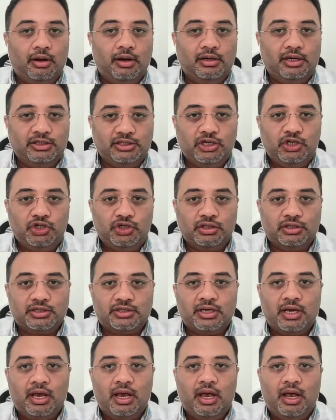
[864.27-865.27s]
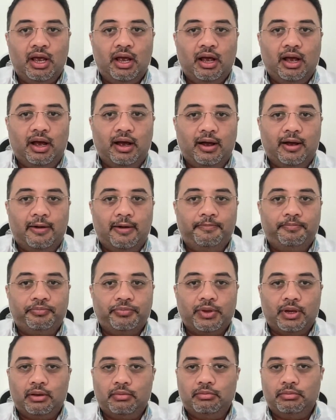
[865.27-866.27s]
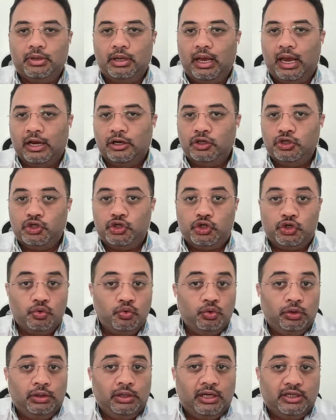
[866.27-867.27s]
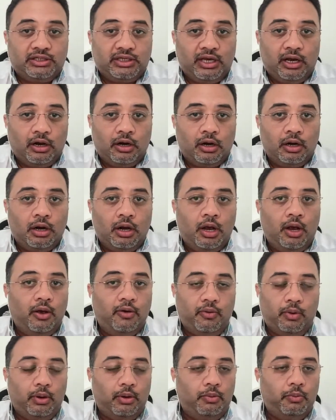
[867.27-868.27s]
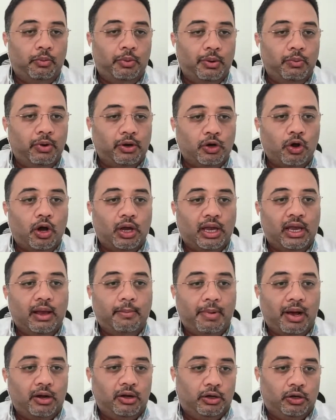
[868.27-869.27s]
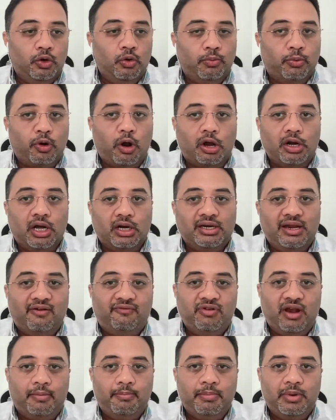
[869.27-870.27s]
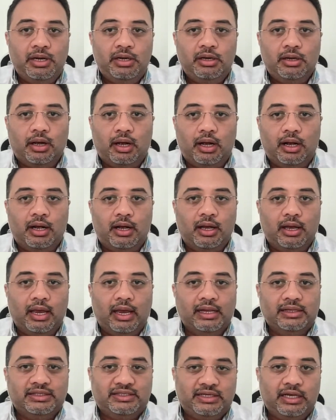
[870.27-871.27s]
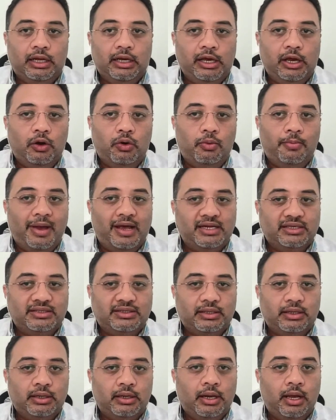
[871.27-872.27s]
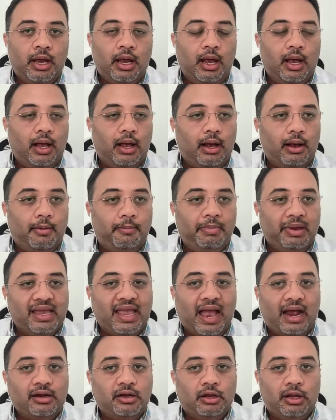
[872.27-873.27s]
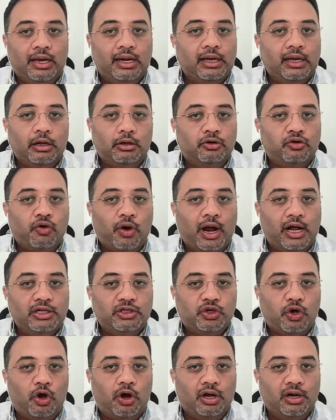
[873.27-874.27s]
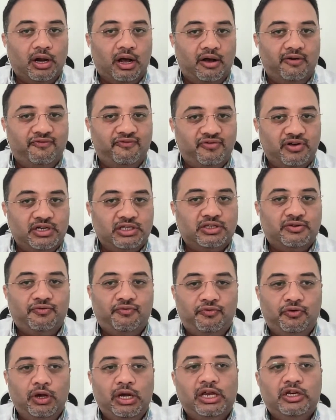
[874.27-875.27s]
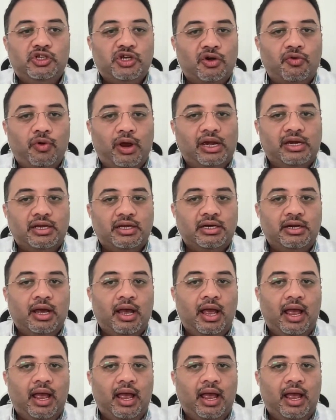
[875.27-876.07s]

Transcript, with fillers: decisions. Um, in June this year, when we're talking about new product development, uh, Insilico Medicine began clinical trials on a first fully generated